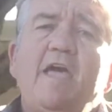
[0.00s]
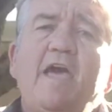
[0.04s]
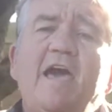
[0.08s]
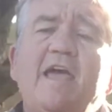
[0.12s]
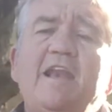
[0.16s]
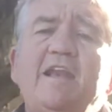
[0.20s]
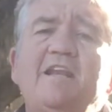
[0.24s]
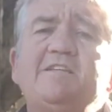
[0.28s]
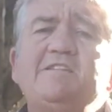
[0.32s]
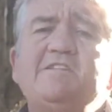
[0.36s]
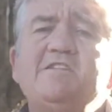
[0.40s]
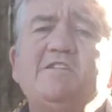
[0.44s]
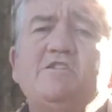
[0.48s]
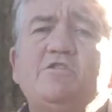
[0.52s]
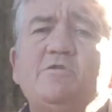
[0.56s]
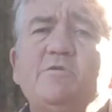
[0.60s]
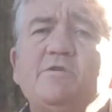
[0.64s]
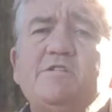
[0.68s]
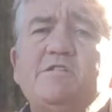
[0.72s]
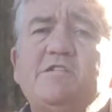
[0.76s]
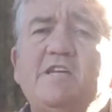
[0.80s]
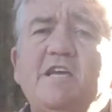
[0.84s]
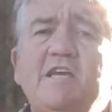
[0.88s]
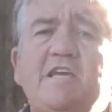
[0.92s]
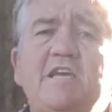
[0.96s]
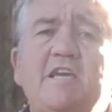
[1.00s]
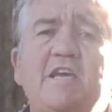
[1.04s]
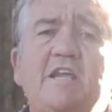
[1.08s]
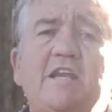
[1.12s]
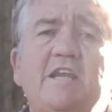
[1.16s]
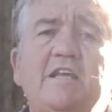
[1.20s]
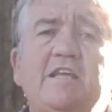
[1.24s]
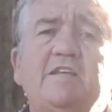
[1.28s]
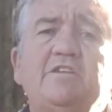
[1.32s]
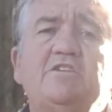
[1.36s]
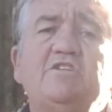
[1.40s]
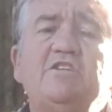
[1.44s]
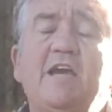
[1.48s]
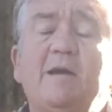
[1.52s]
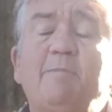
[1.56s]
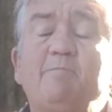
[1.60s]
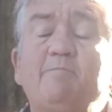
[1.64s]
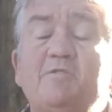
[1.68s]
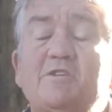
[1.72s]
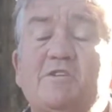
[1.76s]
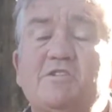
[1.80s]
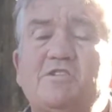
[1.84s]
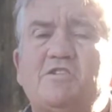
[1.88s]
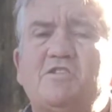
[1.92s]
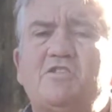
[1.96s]
And listen to Ezekiel in
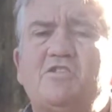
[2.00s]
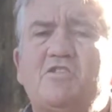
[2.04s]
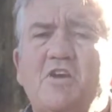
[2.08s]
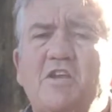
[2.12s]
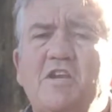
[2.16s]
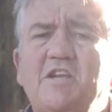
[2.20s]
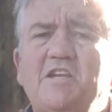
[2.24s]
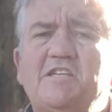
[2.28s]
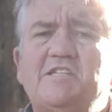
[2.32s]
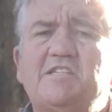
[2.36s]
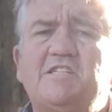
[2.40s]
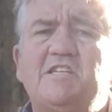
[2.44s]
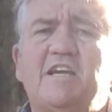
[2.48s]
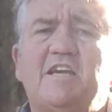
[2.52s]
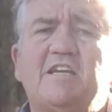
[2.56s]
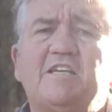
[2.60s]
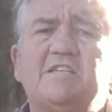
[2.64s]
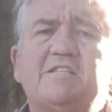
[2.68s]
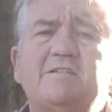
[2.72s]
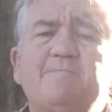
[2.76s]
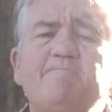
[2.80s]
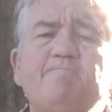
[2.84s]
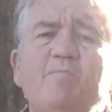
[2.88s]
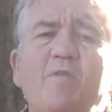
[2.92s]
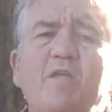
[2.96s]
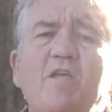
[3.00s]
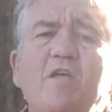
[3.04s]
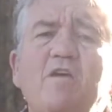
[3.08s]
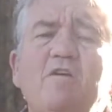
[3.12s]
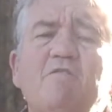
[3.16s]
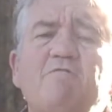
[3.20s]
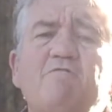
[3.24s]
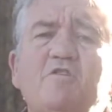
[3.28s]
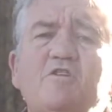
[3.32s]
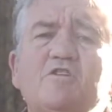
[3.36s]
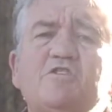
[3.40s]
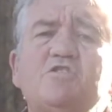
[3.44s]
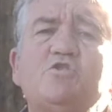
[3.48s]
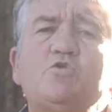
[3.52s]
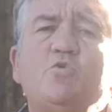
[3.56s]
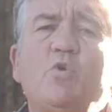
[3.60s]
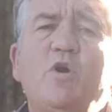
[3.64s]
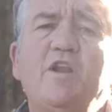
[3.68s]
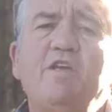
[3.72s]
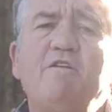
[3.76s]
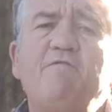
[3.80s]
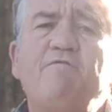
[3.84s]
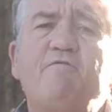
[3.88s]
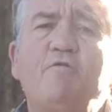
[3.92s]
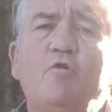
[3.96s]
chapters 36, verse
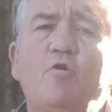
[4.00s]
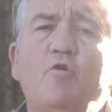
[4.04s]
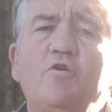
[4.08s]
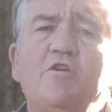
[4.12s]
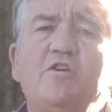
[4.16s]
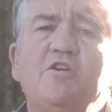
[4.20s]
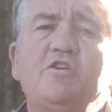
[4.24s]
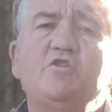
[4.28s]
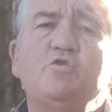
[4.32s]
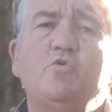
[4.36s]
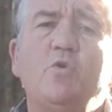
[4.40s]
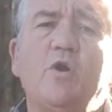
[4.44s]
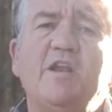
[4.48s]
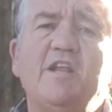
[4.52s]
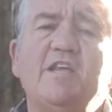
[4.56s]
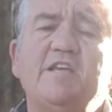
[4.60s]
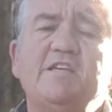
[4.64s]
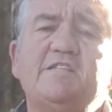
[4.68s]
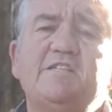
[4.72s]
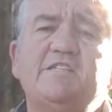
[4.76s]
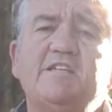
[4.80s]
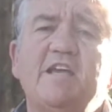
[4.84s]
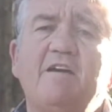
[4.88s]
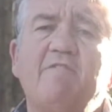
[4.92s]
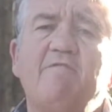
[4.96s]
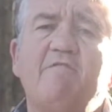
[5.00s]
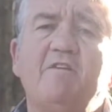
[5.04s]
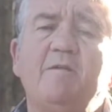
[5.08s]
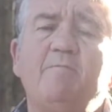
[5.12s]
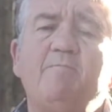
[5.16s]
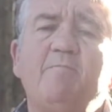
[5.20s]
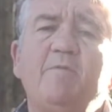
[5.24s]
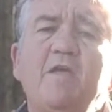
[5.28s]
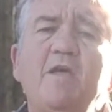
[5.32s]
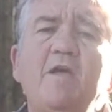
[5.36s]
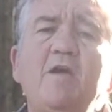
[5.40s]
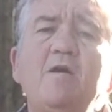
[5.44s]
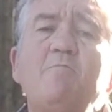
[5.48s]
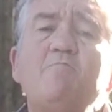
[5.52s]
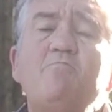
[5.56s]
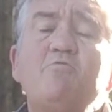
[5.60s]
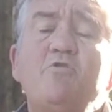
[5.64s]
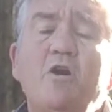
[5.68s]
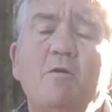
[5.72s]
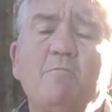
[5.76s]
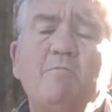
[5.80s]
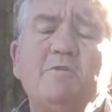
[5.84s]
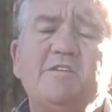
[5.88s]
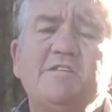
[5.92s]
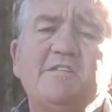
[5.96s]
24 to 27,
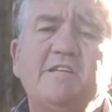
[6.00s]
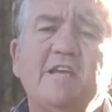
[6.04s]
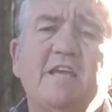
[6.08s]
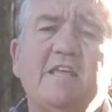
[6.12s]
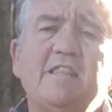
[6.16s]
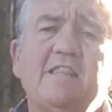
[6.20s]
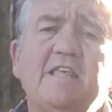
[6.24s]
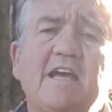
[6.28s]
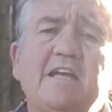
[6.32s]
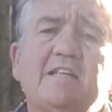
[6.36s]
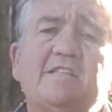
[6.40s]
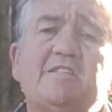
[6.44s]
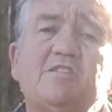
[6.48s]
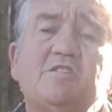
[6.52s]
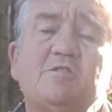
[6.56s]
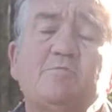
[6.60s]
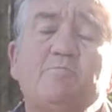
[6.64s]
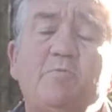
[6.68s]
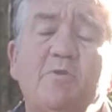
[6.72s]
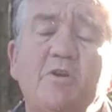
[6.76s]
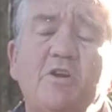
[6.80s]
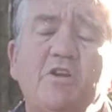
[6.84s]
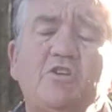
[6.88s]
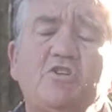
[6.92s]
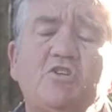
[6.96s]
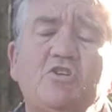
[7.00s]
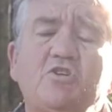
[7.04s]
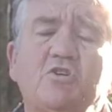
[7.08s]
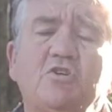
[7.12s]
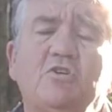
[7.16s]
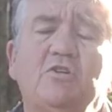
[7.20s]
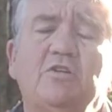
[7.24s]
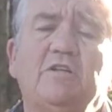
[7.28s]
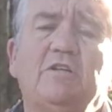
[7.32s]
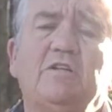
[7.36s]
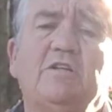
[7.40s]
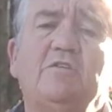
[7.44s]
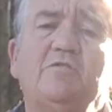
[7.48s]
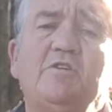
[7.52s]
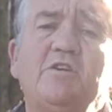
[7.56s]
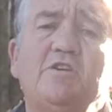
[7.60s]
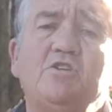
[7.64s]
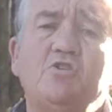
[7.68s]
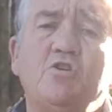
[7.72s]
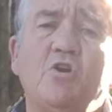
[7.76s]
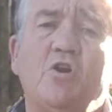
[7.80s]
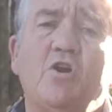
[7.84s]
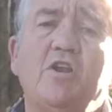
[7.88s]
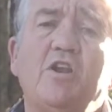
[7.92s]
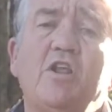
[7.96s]
promising that spiritual
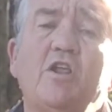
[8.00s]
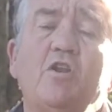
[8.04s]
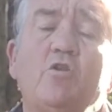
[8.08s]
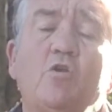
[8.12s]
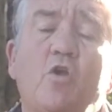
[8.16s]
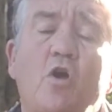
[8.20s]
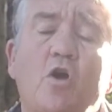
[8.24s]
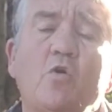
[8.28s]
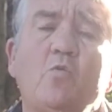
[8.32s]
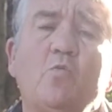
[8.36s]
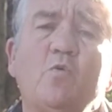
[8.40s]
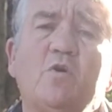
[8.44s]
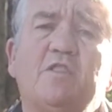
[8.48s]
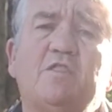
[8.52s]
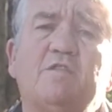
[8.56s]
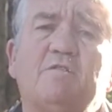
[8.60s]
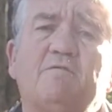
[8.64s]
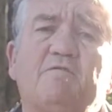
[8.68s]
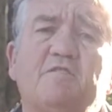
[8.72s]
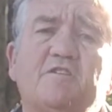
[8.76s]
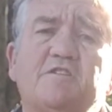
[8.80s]
return along with the